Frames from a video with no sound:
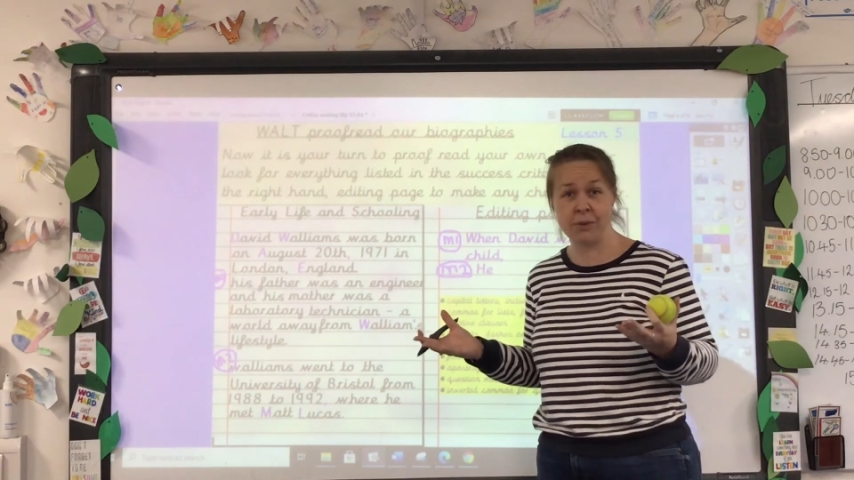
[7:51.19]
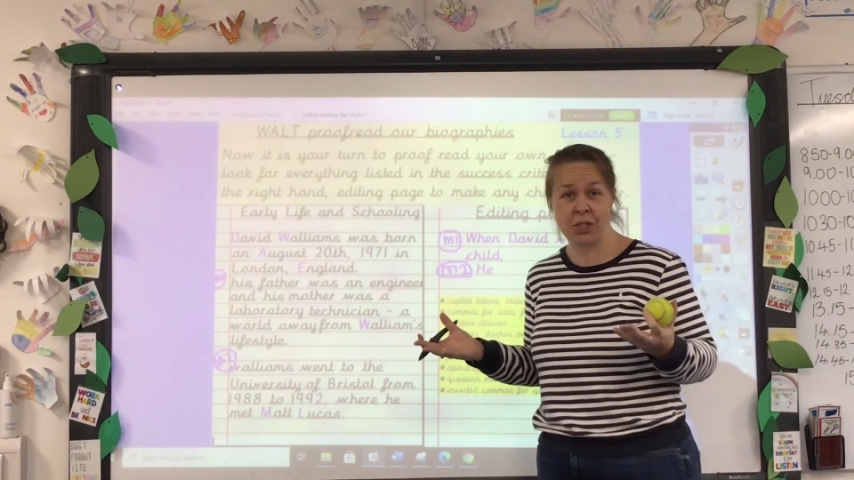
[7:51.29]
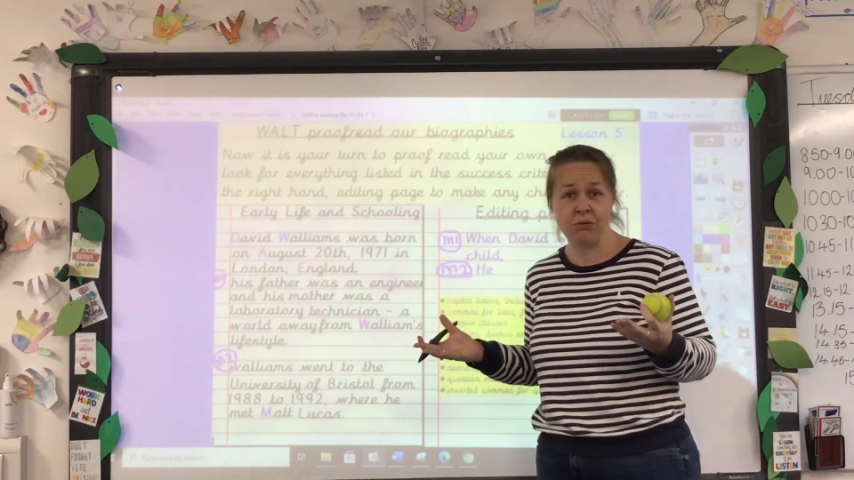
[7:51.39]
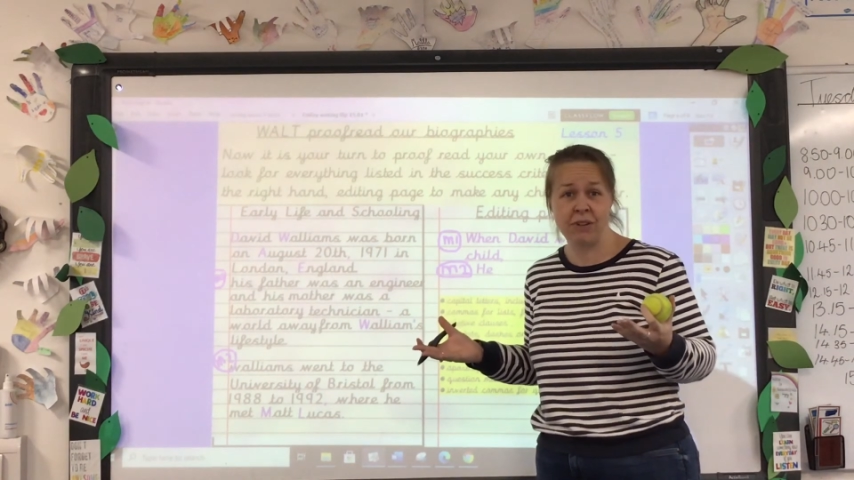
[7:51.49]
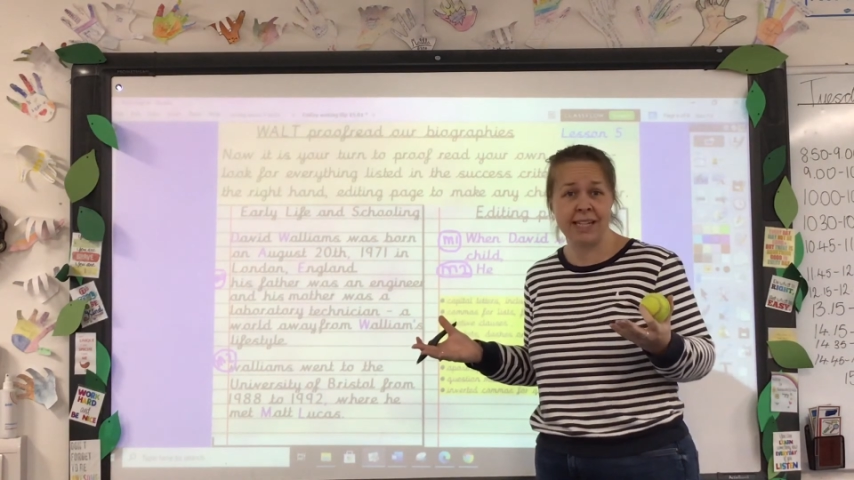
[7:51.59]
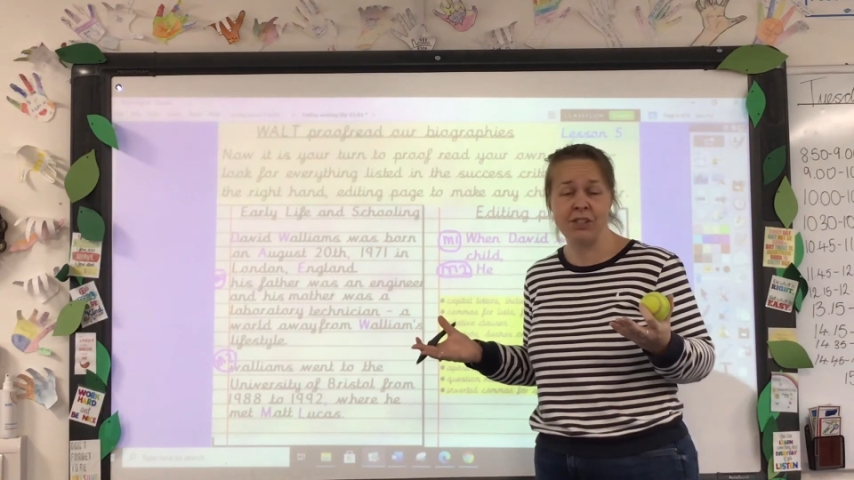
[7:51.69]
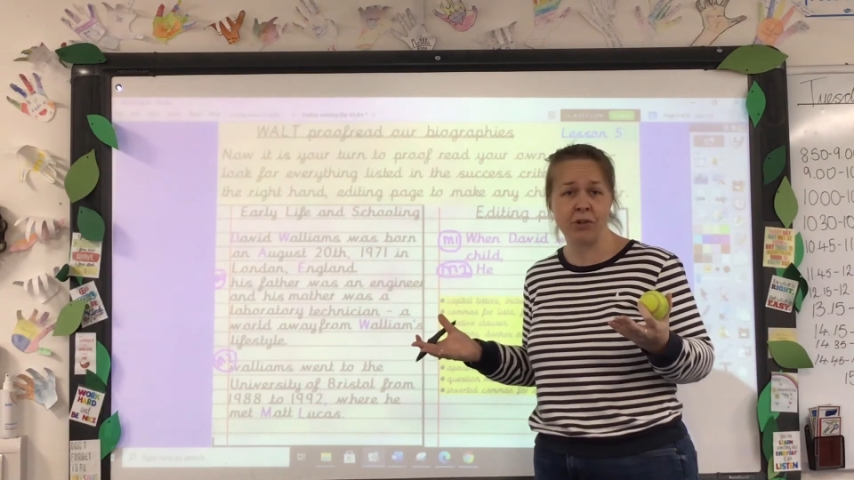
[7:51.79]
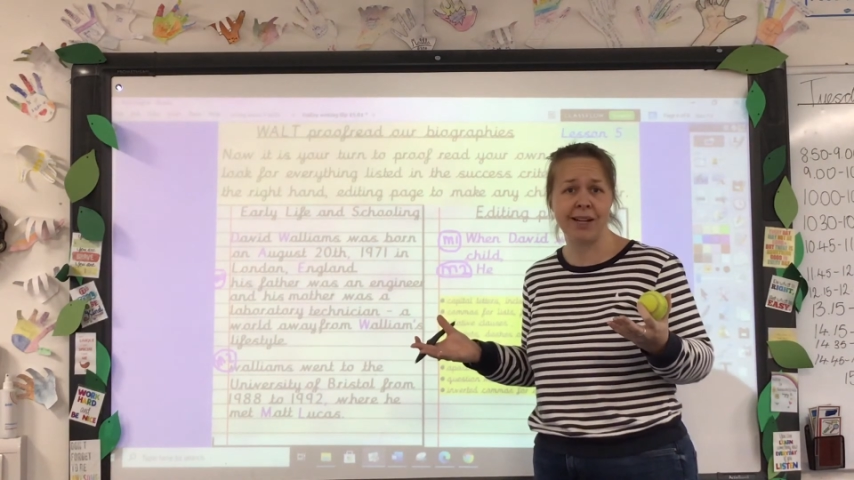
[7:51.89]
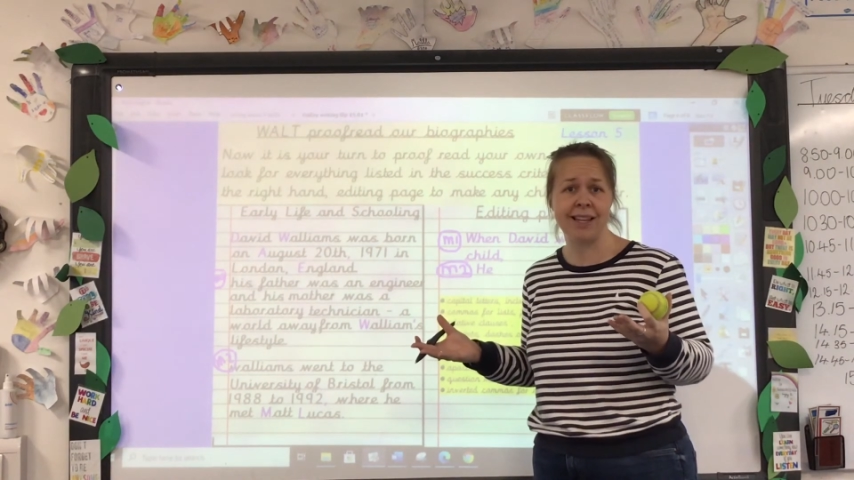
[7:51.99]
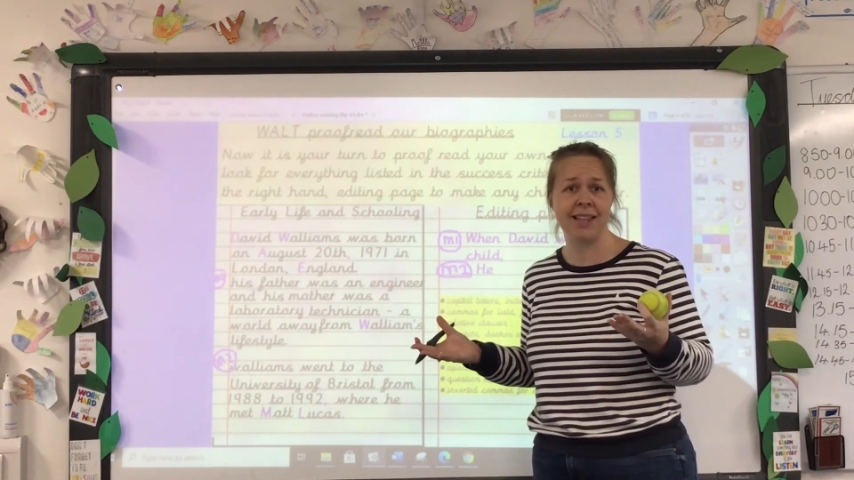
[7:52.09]
which is a really
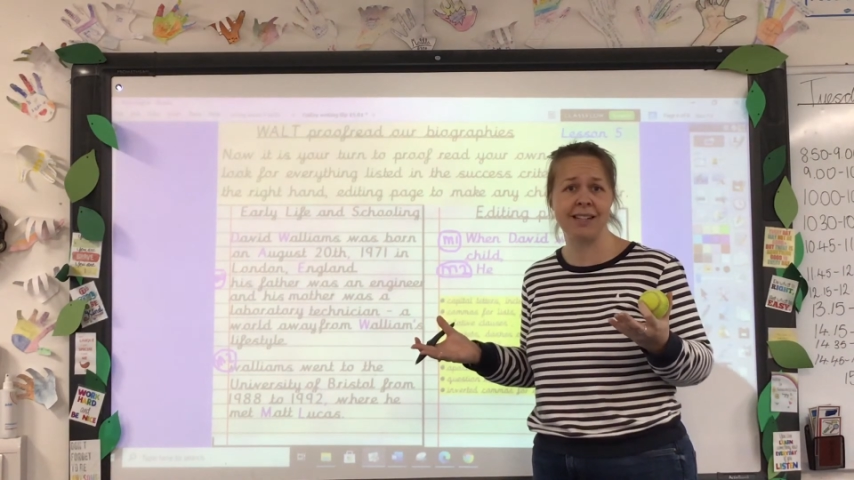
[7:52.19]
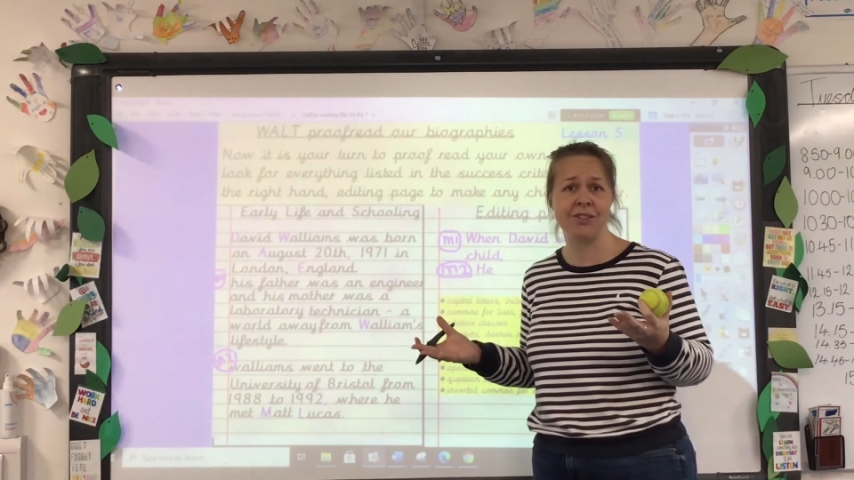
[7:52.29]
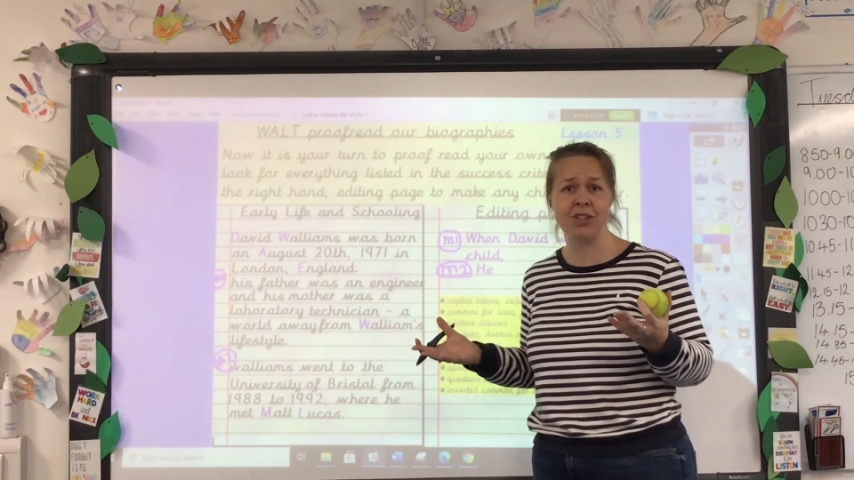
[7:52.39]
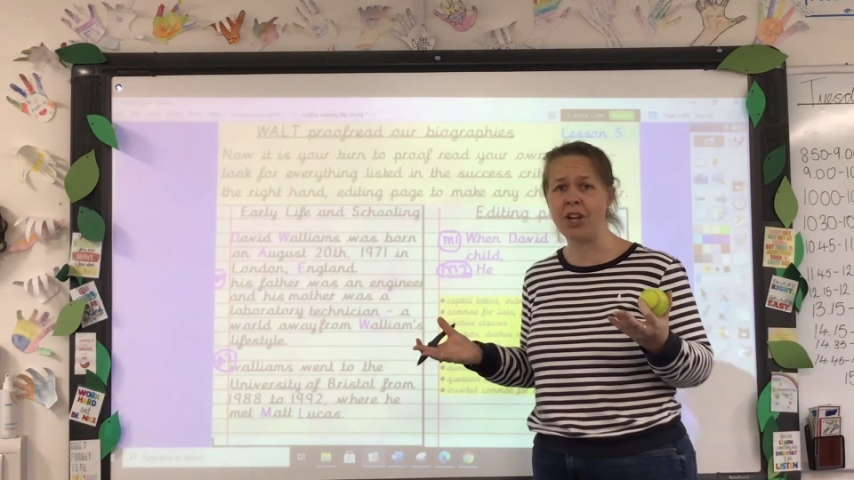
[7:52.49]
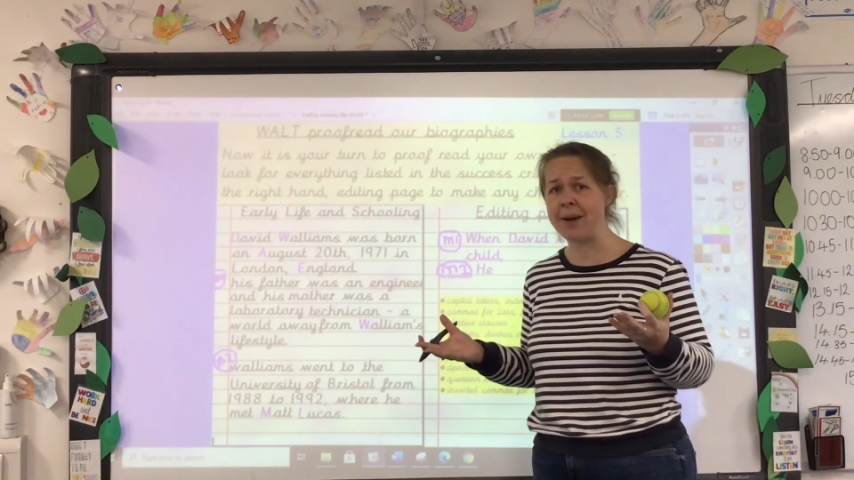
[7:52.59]
tricky thing to do.